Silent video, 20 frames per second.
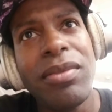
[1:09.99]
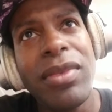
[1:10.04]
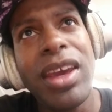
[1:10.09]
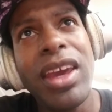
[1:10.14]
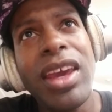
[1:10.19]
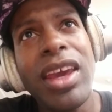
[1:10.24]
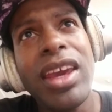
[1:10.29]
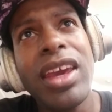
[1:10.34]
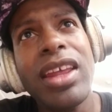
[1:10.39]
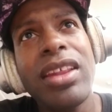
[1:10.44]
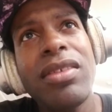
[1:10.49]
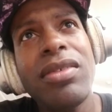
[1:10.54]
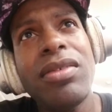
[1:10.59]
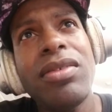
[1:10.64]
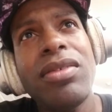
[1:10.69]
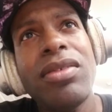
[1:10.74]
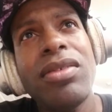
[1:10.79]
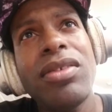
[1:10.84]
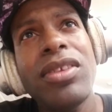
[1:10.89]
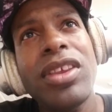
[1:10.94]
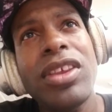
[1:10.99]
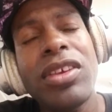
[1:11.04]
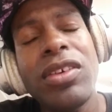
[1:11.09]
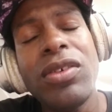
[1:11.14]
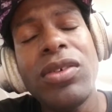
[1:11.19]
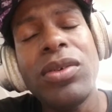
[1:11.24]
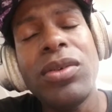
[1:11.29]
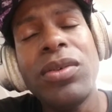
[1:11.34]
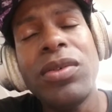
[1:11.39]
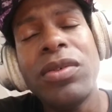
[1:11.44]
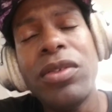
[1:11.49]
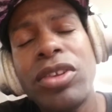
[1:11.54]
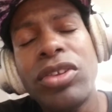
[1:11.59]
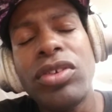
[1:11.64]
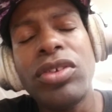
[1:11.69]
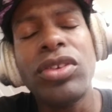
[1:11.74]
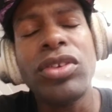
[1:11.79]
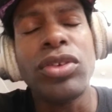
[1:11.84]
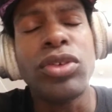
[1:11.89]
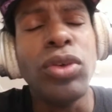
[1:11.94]
and you
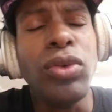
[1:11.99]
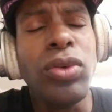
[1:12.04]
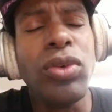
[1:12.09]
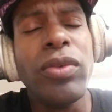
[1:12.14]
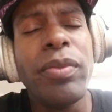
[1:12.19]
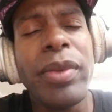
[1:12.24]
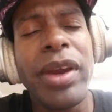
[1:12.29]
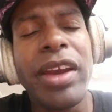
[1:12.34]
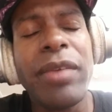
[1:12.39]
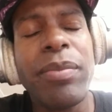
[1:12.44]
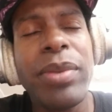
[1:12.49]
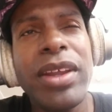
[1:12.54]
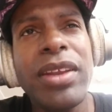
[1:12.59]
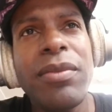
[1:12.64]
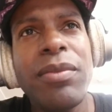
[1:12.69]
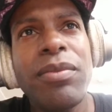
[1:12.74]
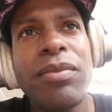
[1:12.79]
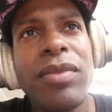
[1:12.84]
Google map it